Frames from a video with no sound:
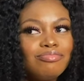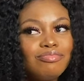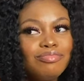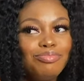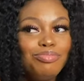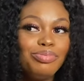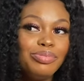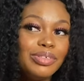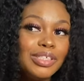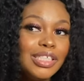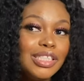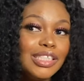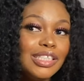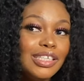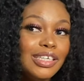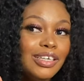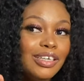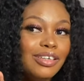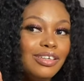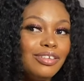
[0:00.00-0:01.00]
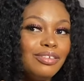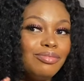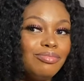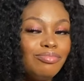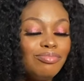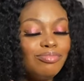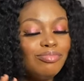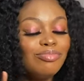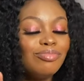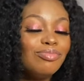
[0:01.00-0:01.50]
pretty,
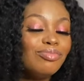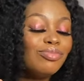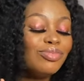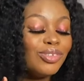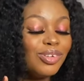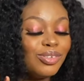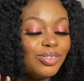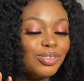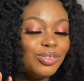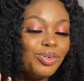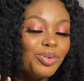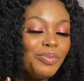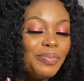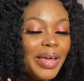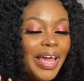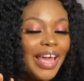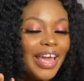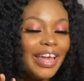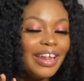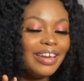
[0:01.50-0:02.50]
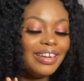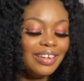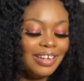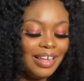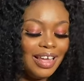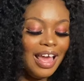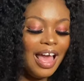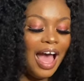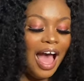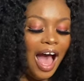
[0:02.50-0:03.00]
not so bad,
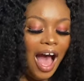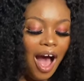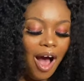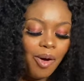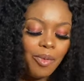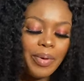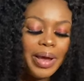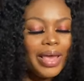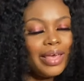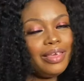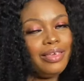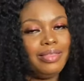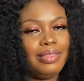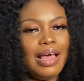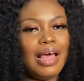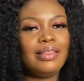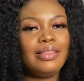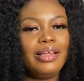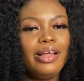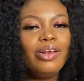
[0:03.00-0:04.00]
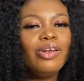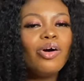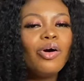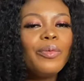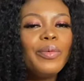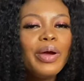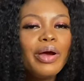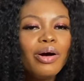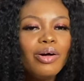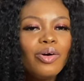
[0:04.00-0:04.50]
I'll wear either the
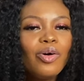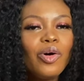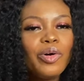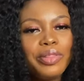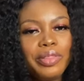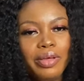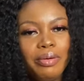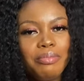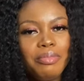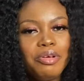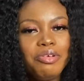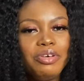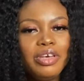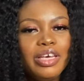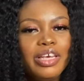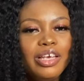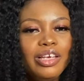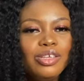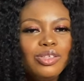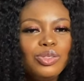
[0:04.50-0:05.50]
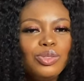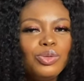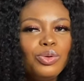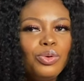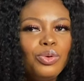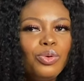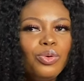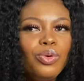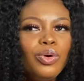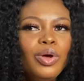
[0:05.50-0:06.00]
L'Oreal or the Mary Kay.
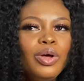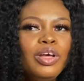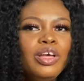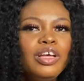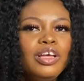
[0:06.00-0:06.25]
So